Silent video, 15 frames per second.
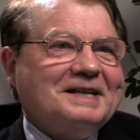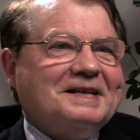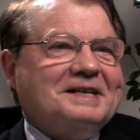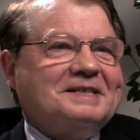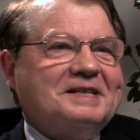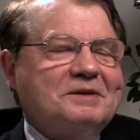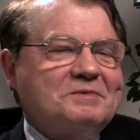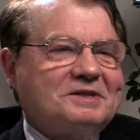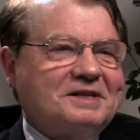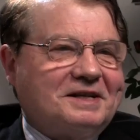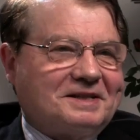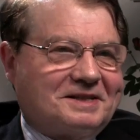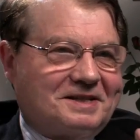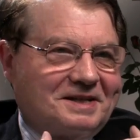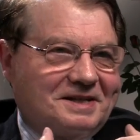seems
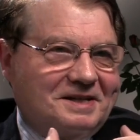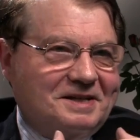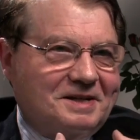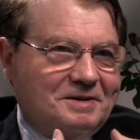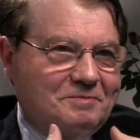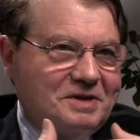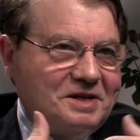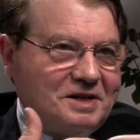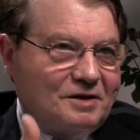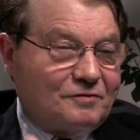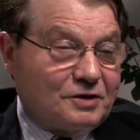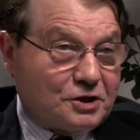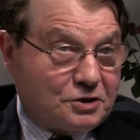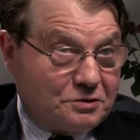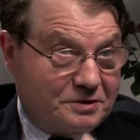that in many
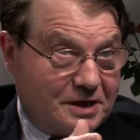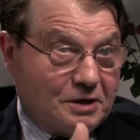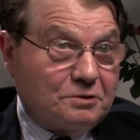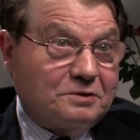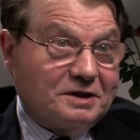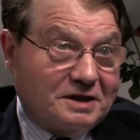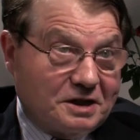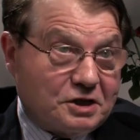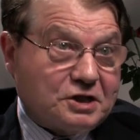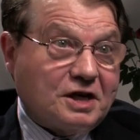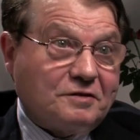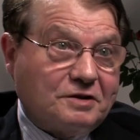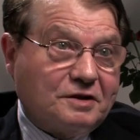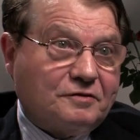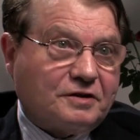infections, including
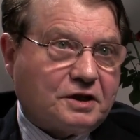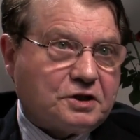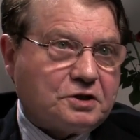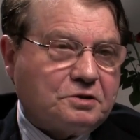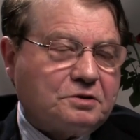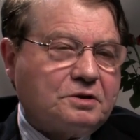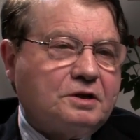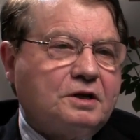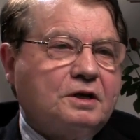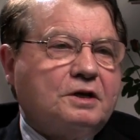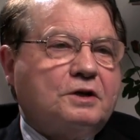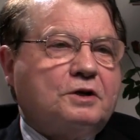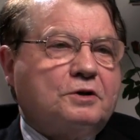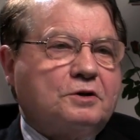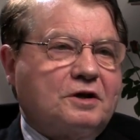HIV infection,
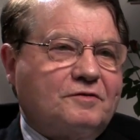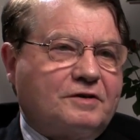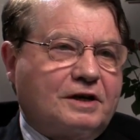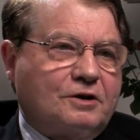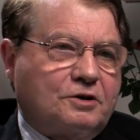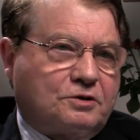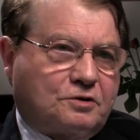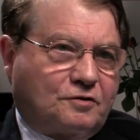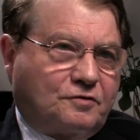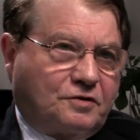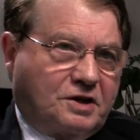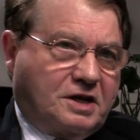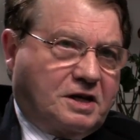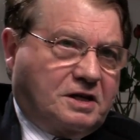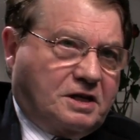you have a lot of
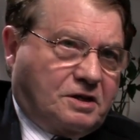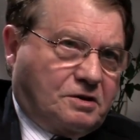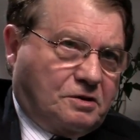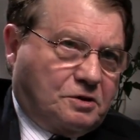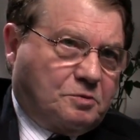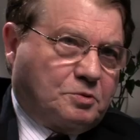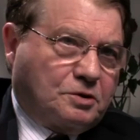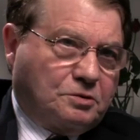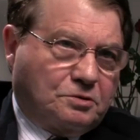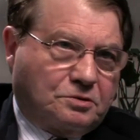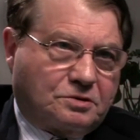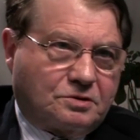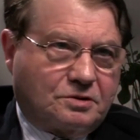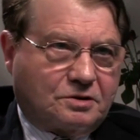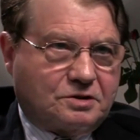free radicals
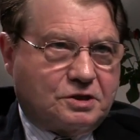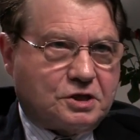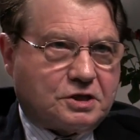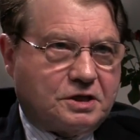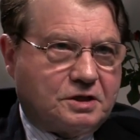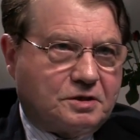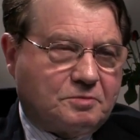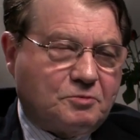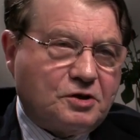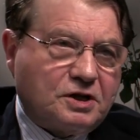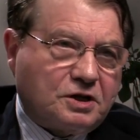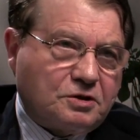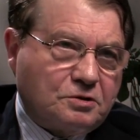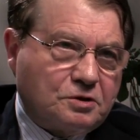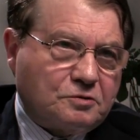produced, oxygen
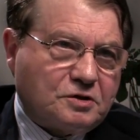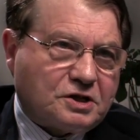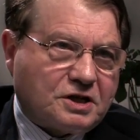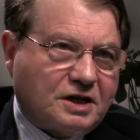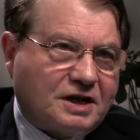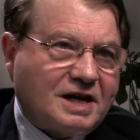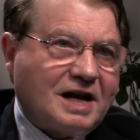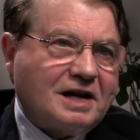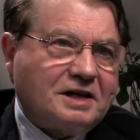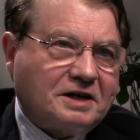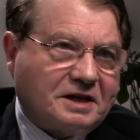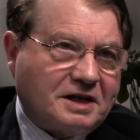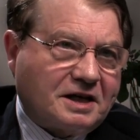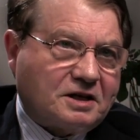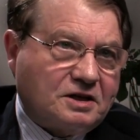molecules, which are highly
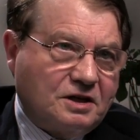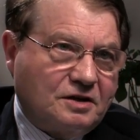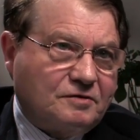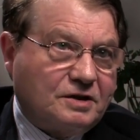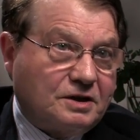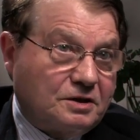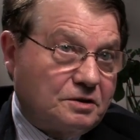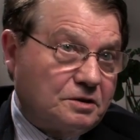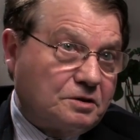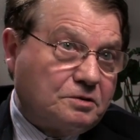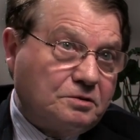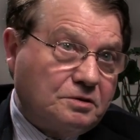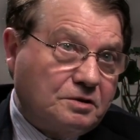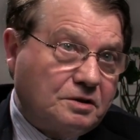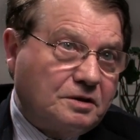reactive and
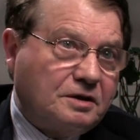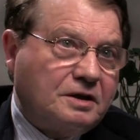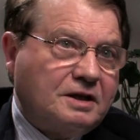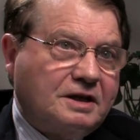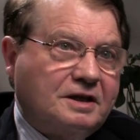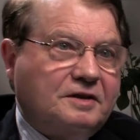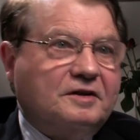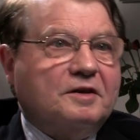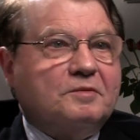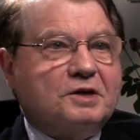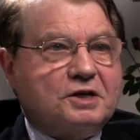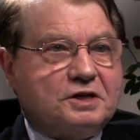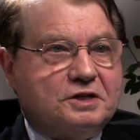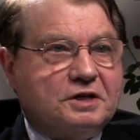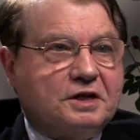could
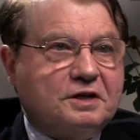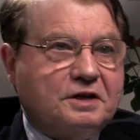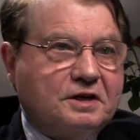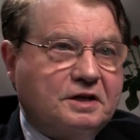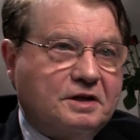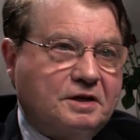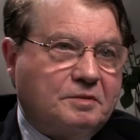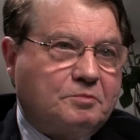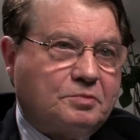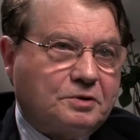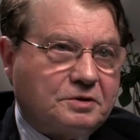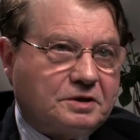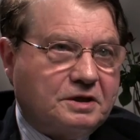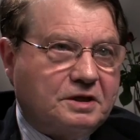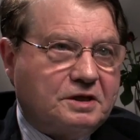damage DNA,
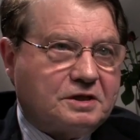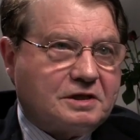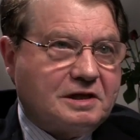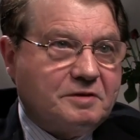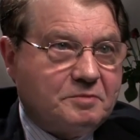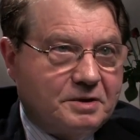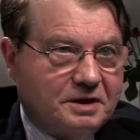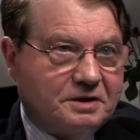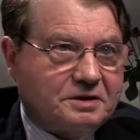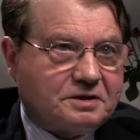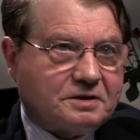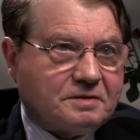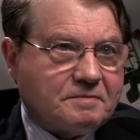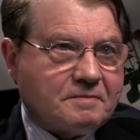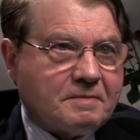proteins,
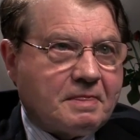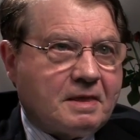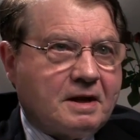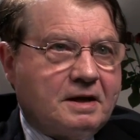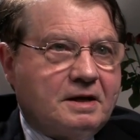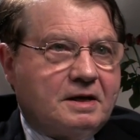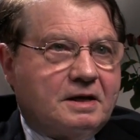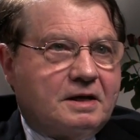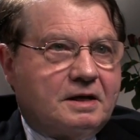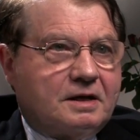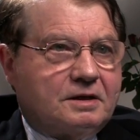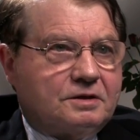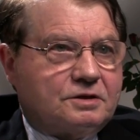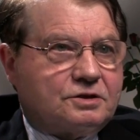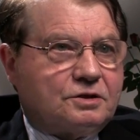lipids.
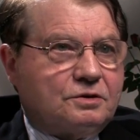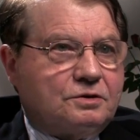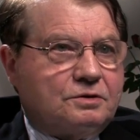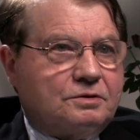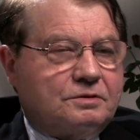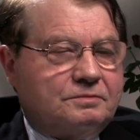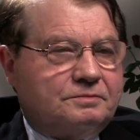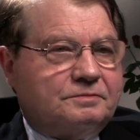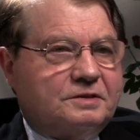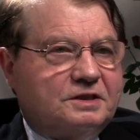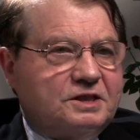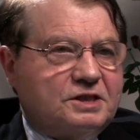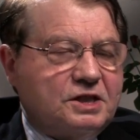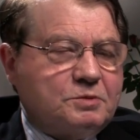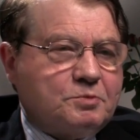So
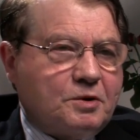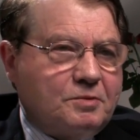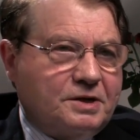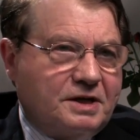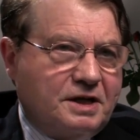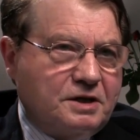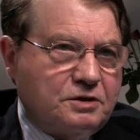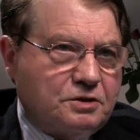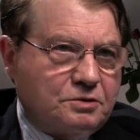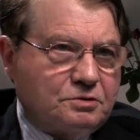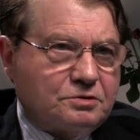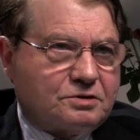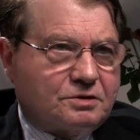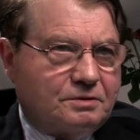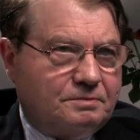this is probably
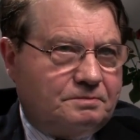induced